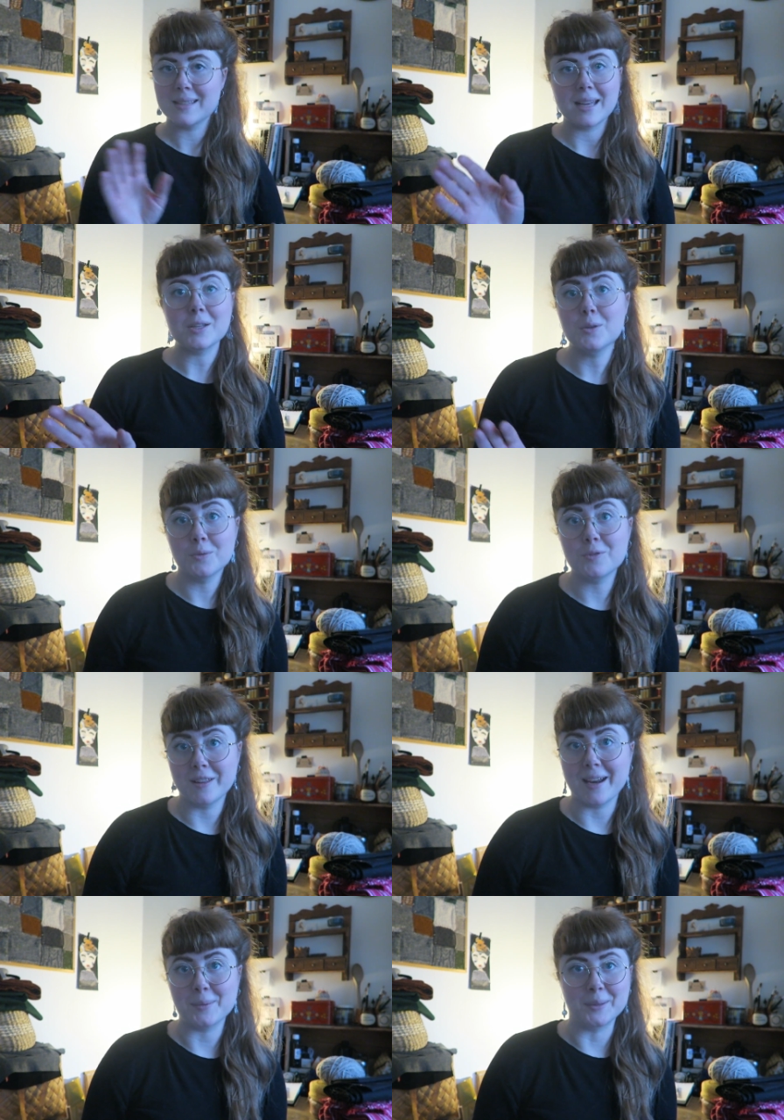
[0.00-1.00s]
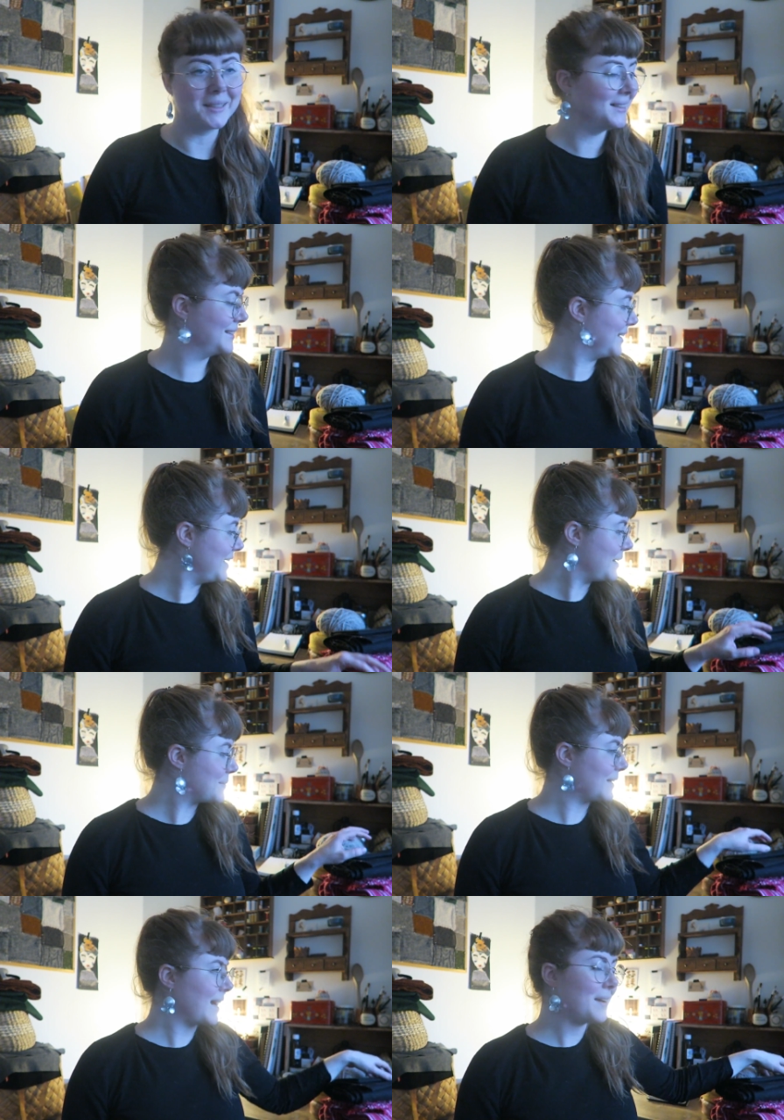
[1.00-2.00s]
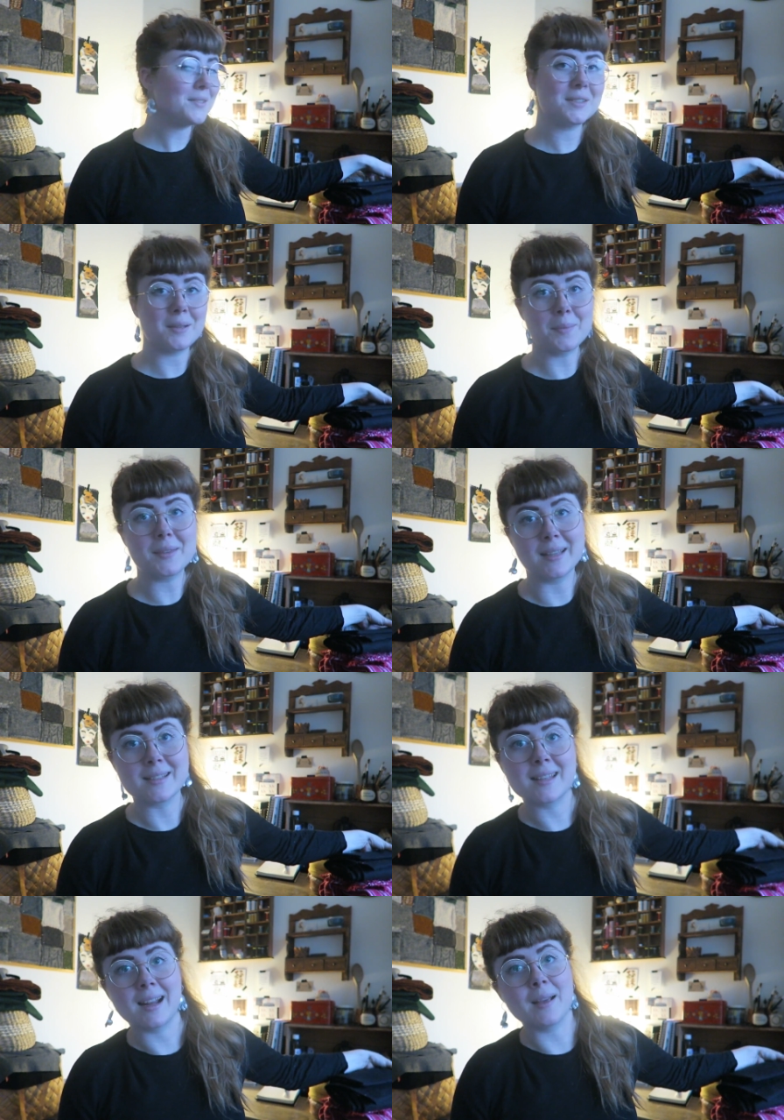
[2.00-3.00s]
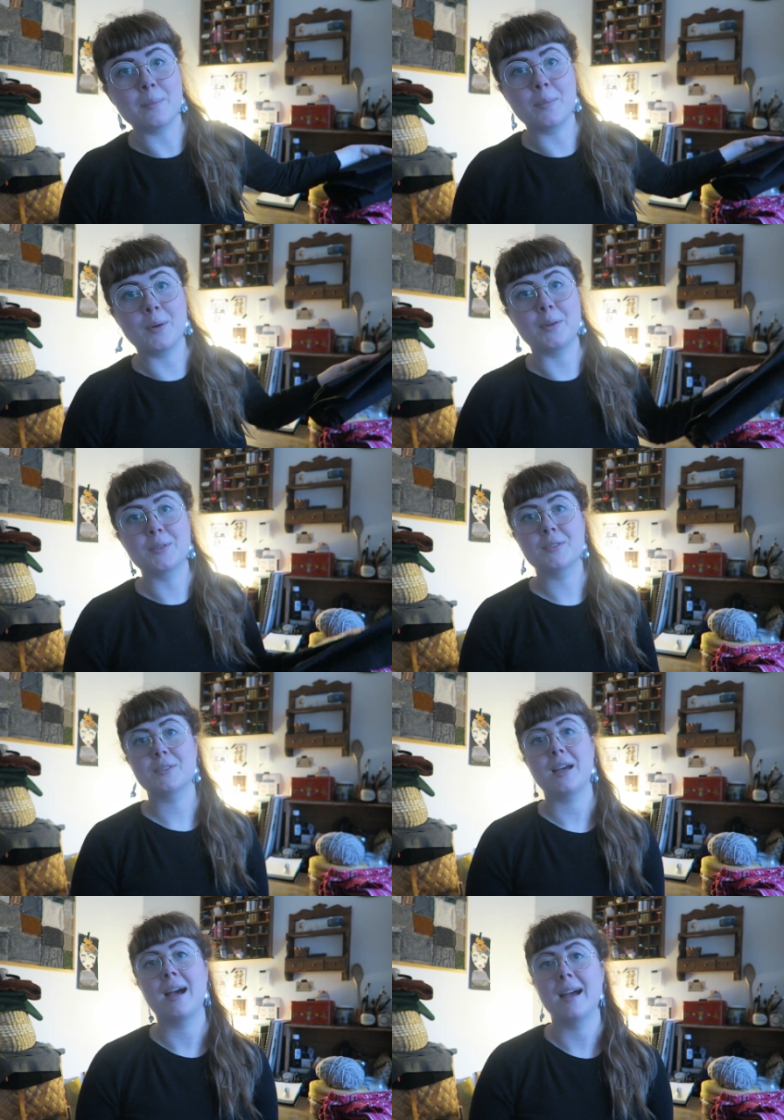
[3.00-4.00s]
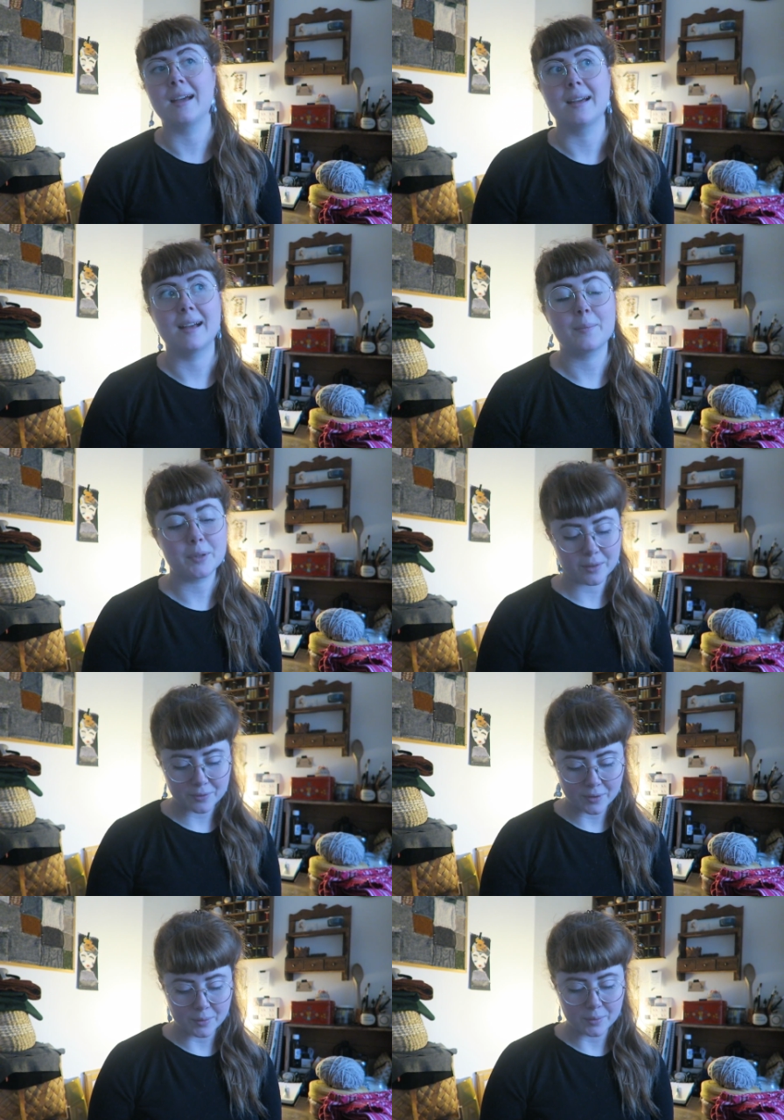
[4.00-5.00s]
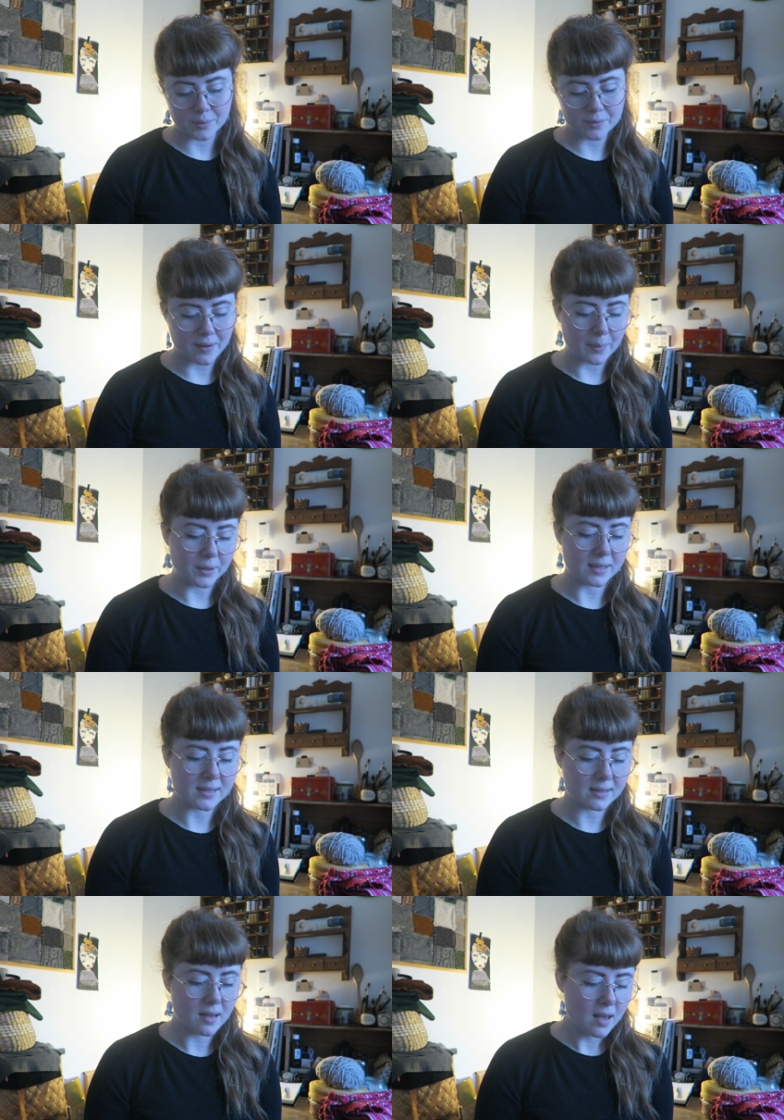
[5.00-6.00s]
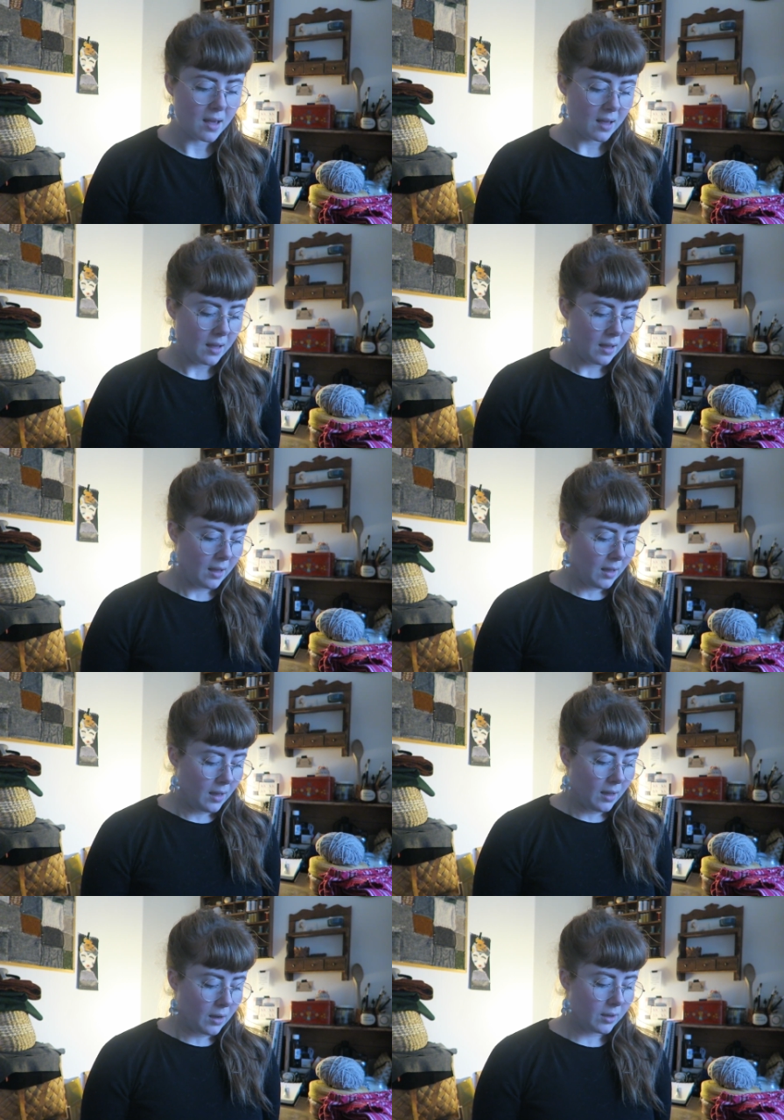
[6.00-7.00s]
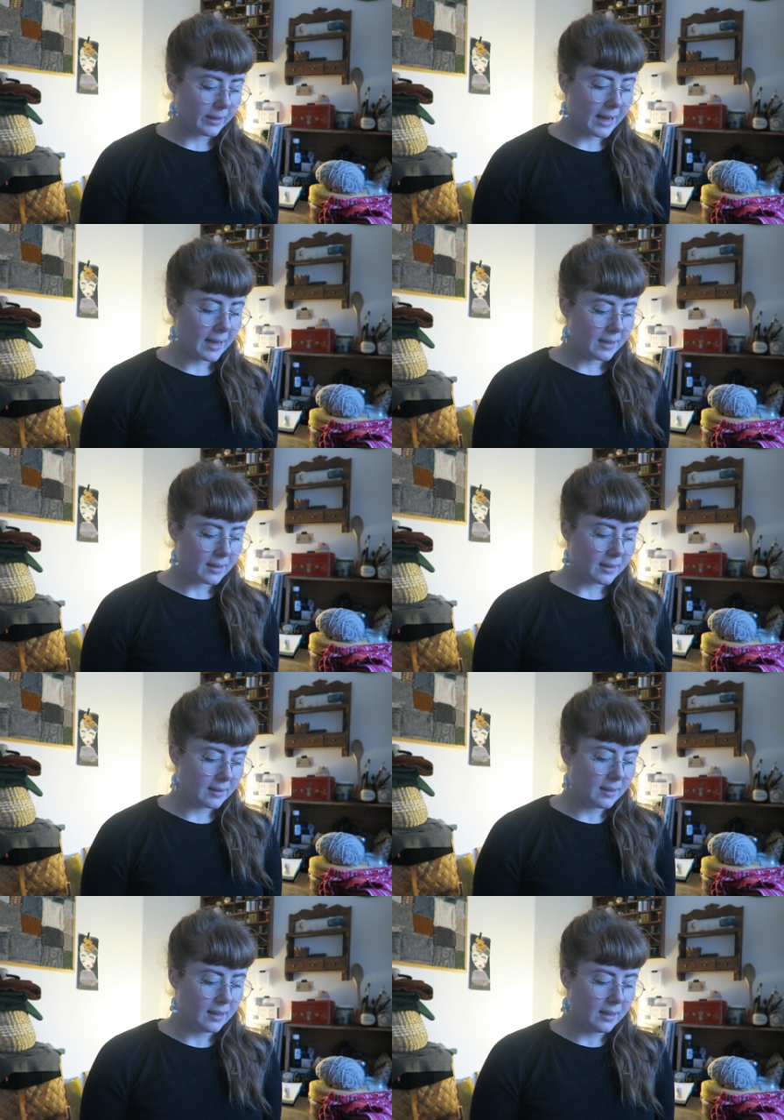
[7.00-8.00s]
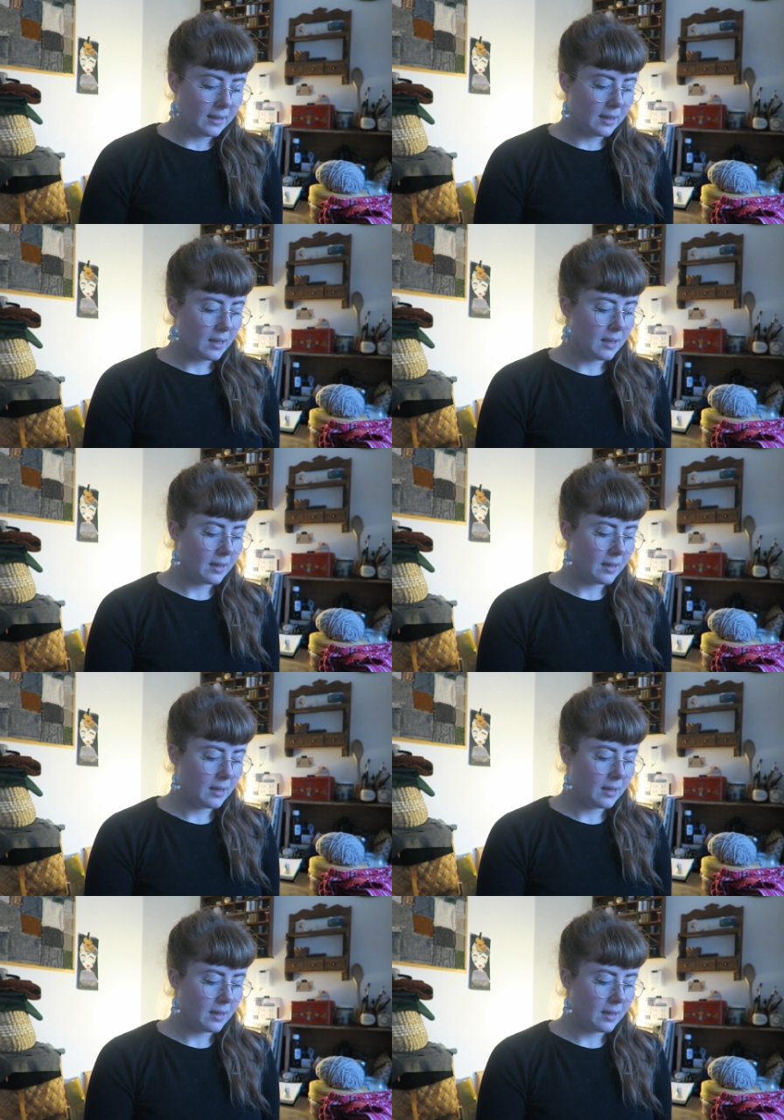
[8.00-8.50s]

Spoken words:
stay tuned for that one. But I have some things that I bought. I bought a few fabrics online in the